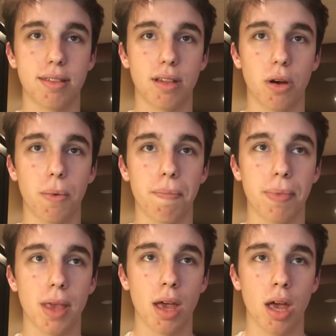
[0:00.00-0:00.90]
So
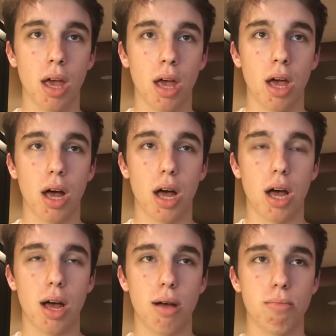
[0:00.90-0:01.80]

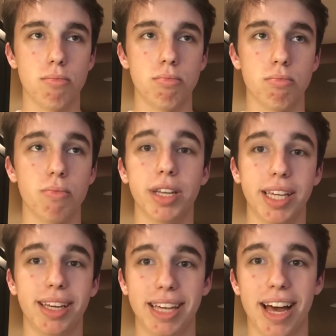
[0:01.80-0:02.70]
um,
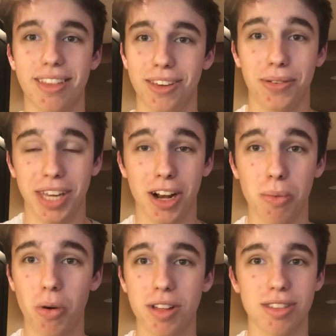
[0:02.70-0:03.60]
really, yeah, you only hear
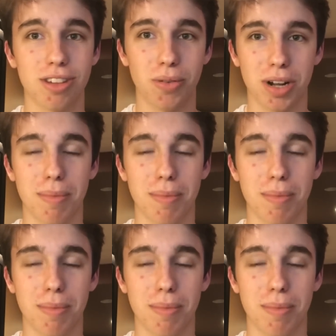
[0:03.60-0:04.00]
them once, so you want